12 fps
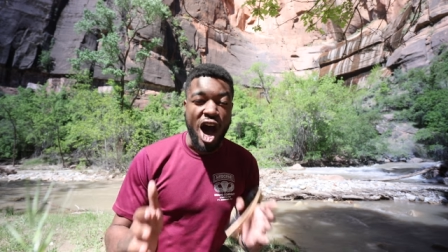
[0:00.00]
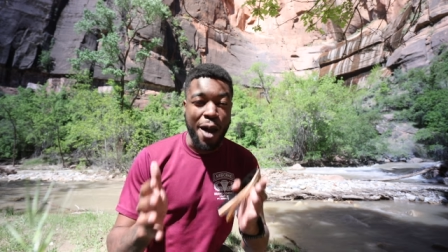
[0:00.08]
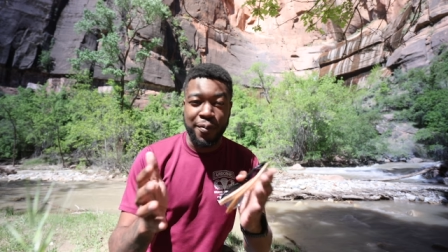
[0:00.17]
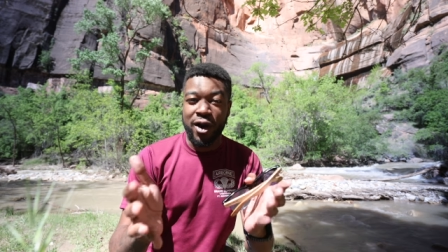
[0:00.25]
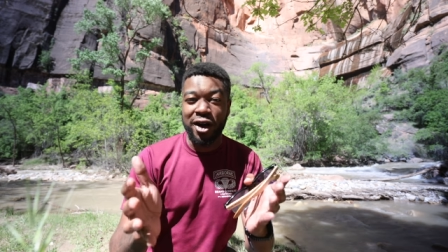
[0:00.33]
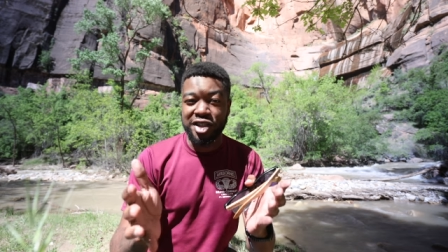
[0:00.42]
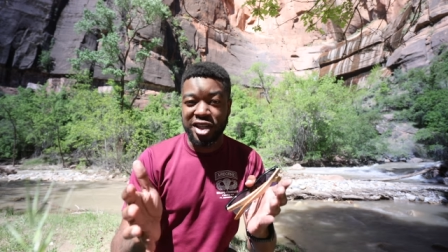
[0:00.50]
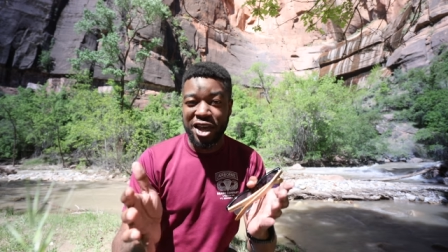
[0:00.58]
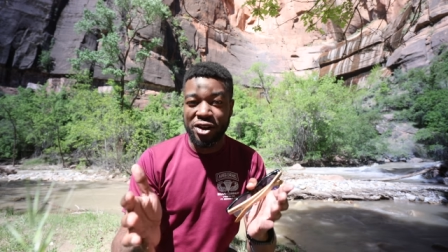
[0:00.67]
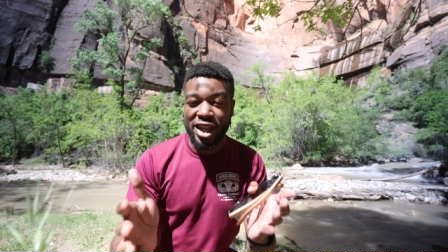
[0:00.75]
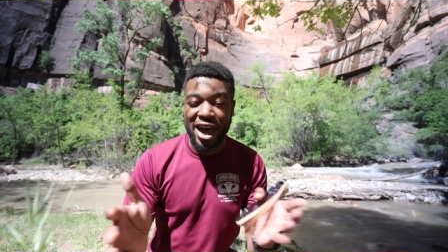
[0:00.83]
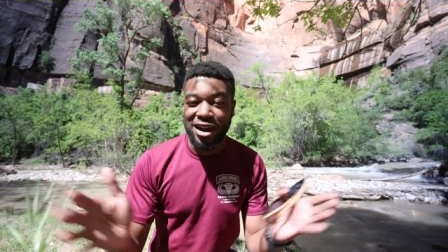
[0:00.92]
I probably
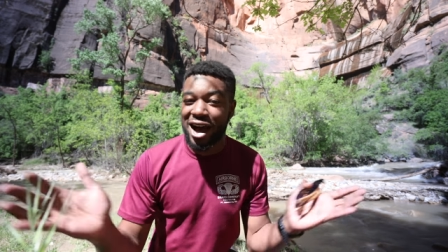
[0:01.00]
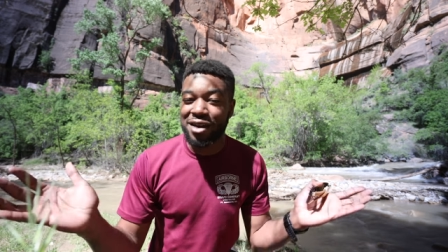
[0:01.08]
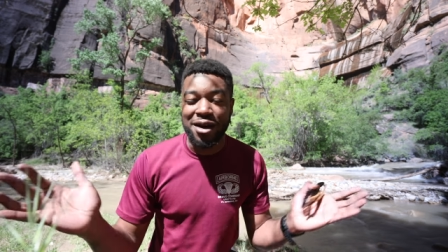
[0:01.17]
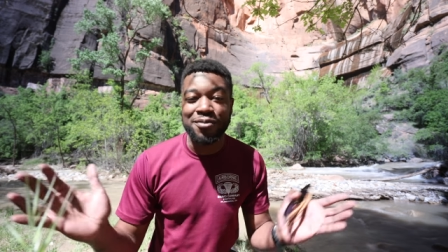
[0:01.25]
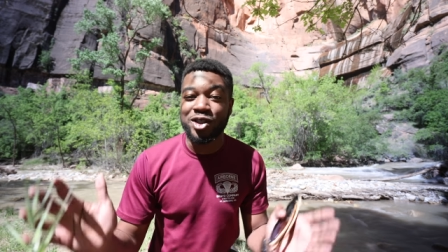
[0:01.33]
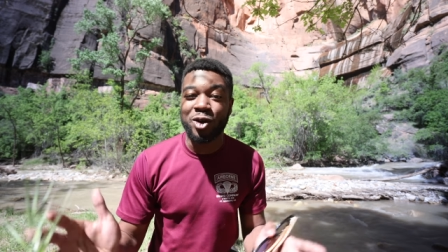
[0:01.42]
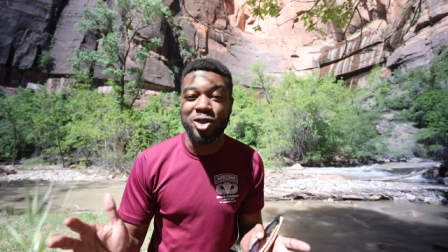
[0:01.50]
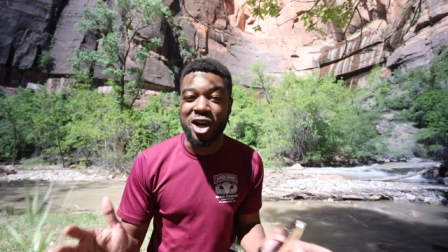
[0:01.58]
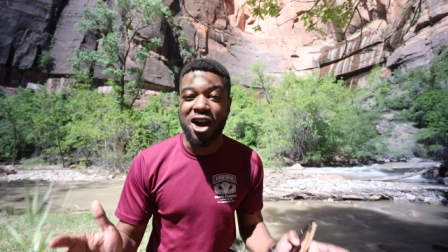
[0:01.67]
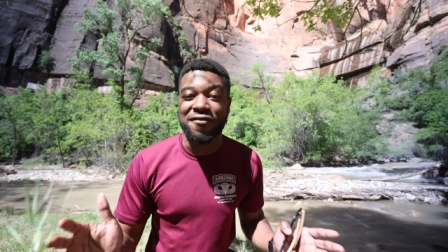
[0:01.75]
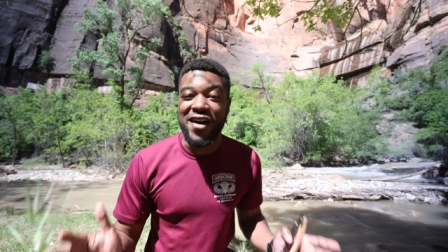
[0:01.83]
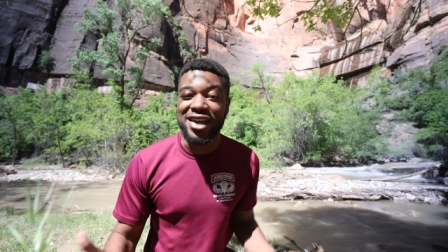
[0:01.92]
slandered that. I, am so
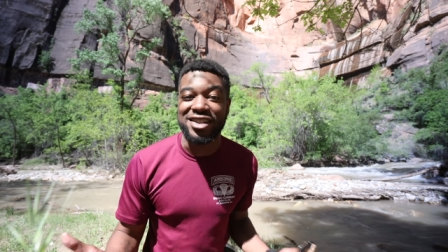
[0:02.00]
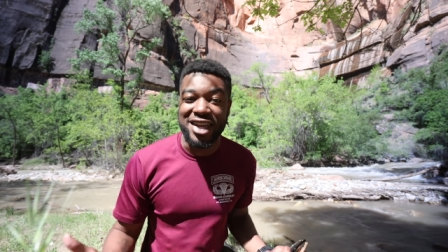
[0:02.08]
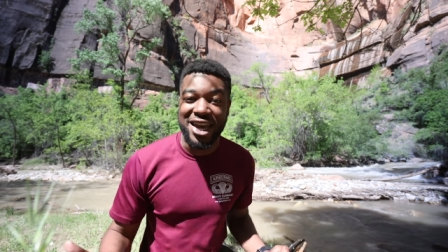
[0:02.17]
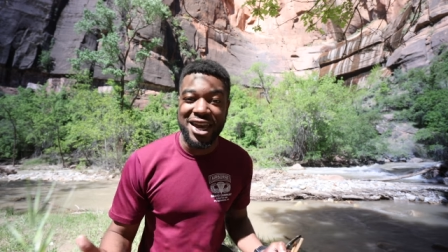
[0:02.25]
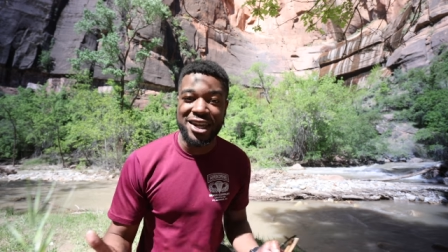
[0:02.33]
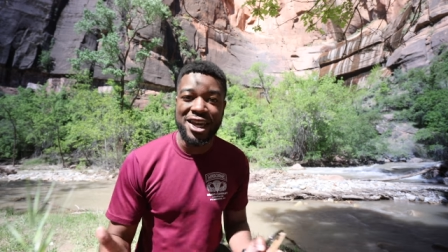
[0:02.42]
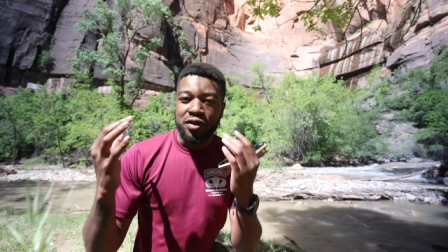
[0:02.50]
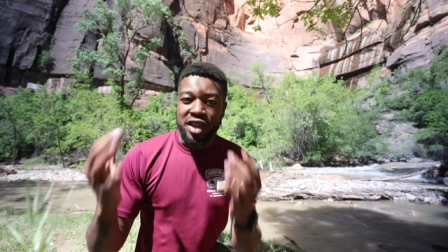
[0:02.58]
sorry if I did.